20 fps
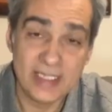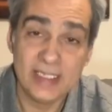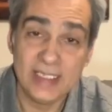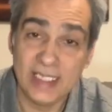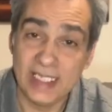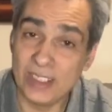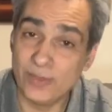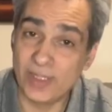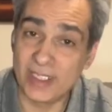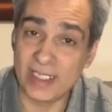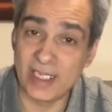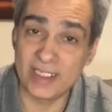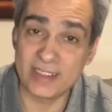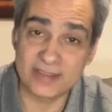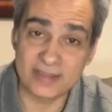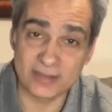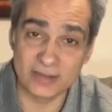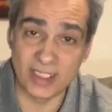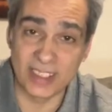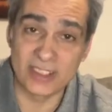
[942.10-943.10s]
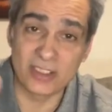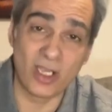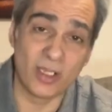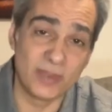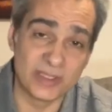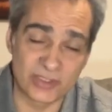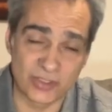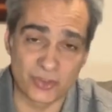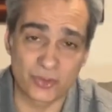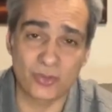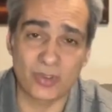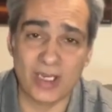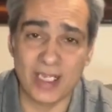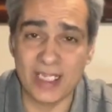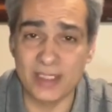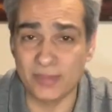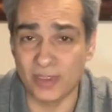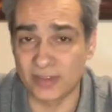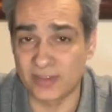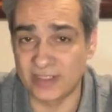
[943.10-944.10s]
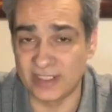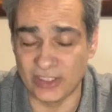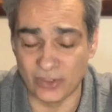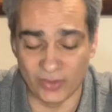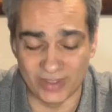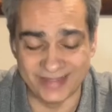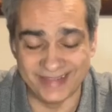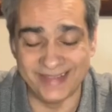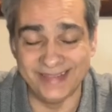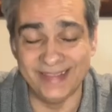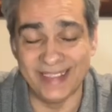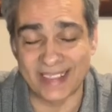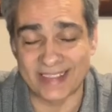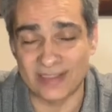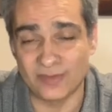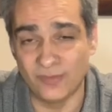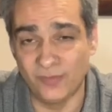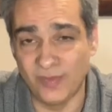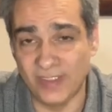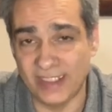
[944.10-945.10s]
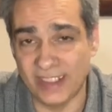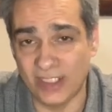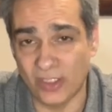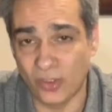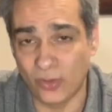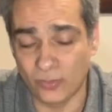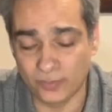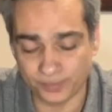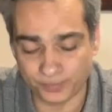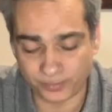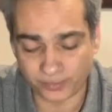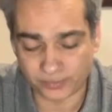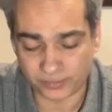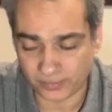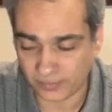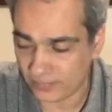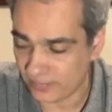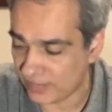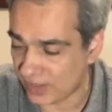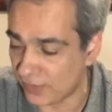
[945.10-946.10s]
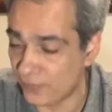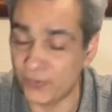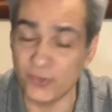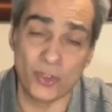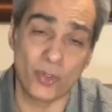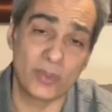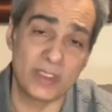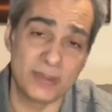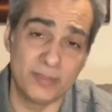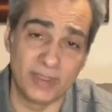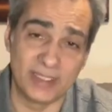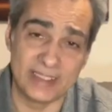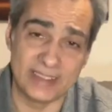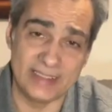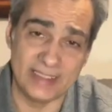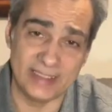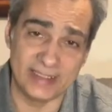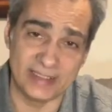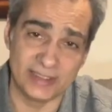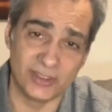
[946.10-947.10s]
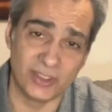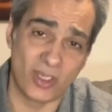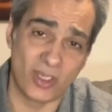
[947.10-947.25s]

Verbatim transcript: Anyway, guys, like, comment, subscribe. I'll see you on the next video. If you know anybody getting in the